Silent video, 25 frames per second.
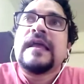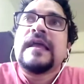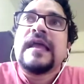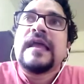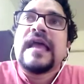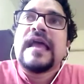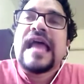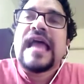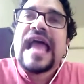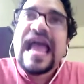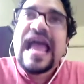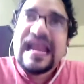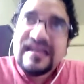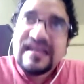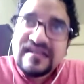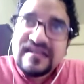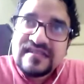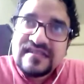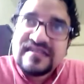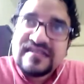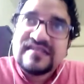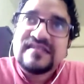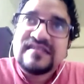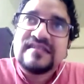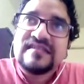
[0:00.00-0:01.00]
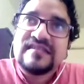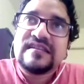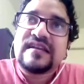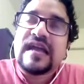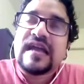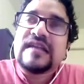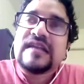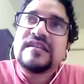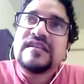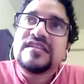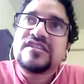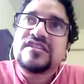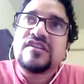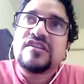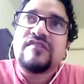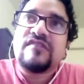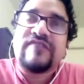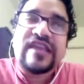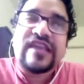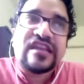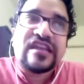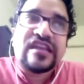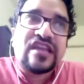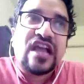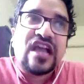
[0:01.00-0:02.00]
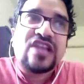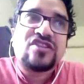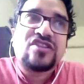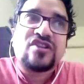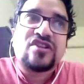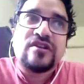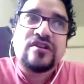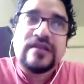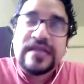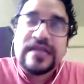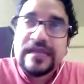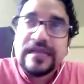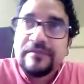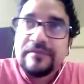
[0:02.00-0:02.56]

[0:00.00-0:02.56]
and the condition of agricultural labor,